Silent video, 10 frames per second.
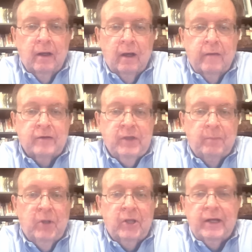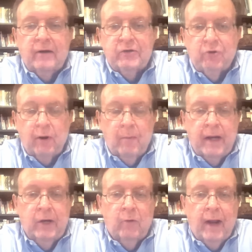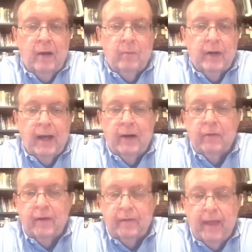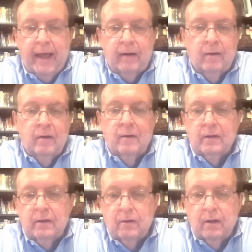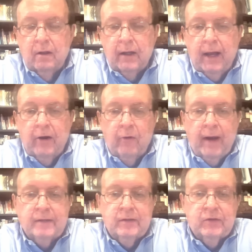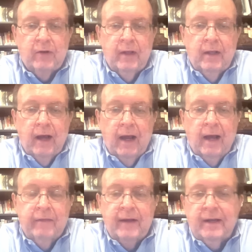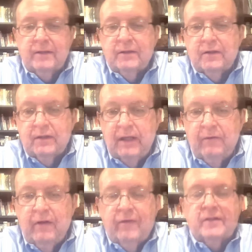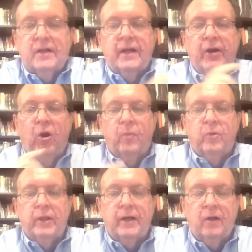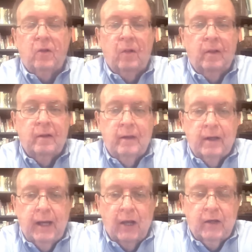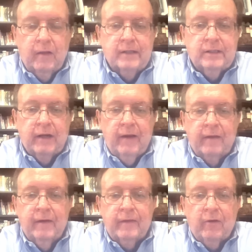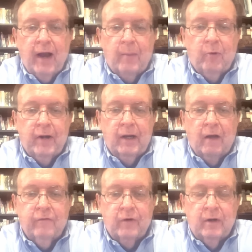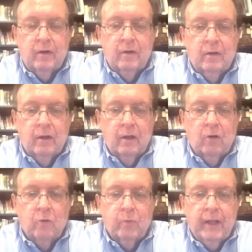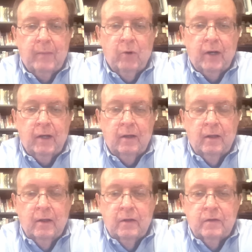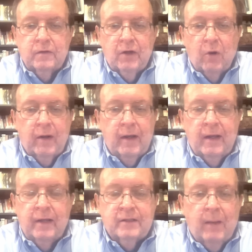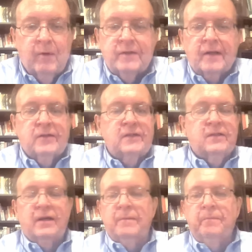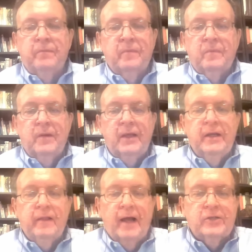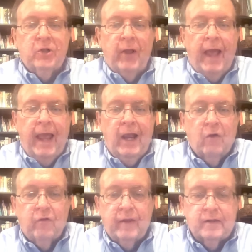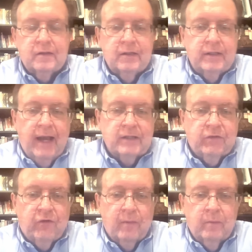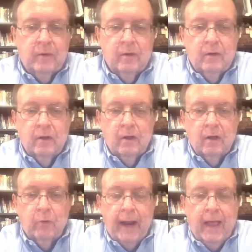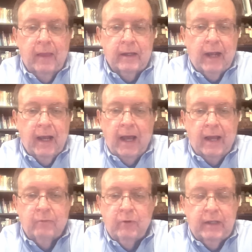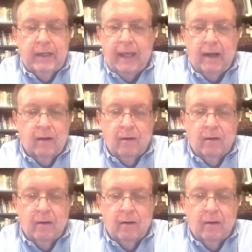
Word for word: There's some billionaires throwing money around, but I don't think that uh, counteracts this. So I, I think just even if it's a narrow political calculation, I, I think they're operating off an, an old playbook. So it's almost like just a ideological hangover that's detached from uh, reality. I, I really can't,